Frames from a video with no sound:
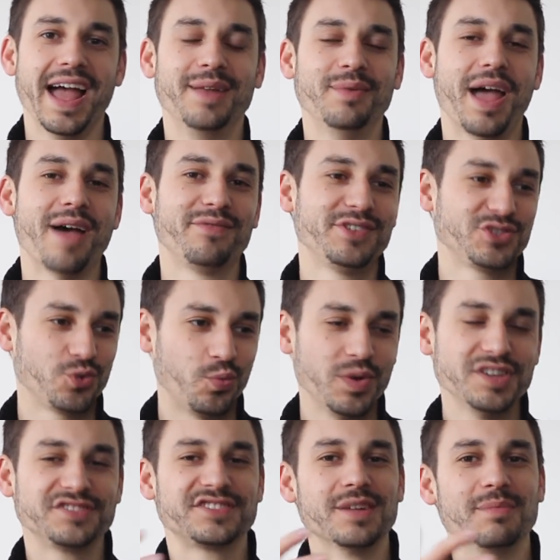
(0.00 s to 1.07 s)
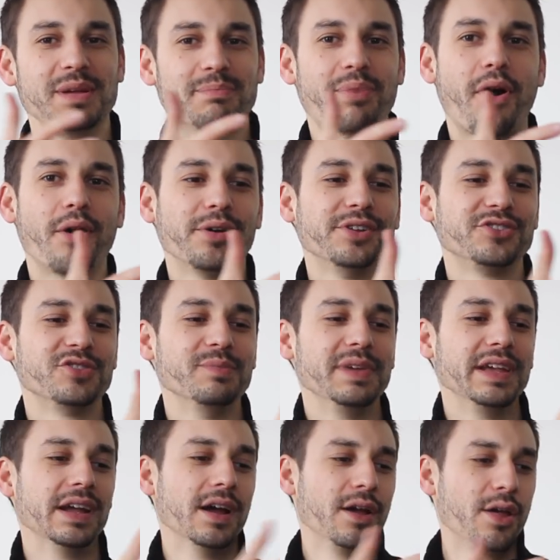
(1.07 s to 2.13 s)
and have this wisdom imparted to
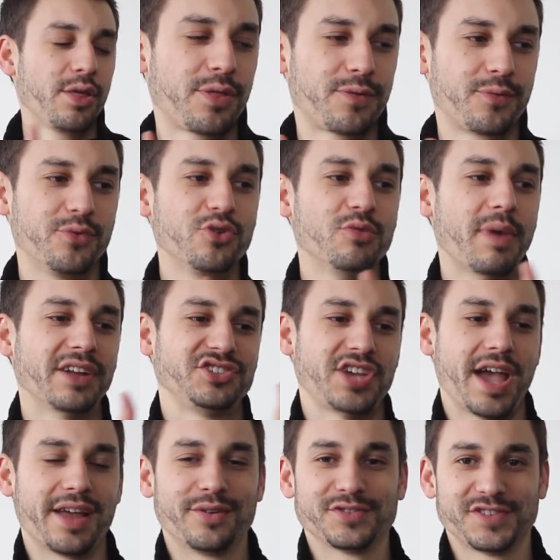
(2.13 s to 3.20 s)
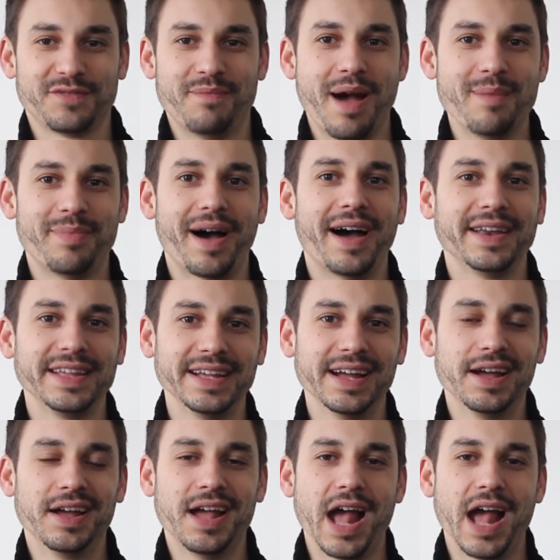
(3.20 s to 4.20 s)
me through my channels of my body,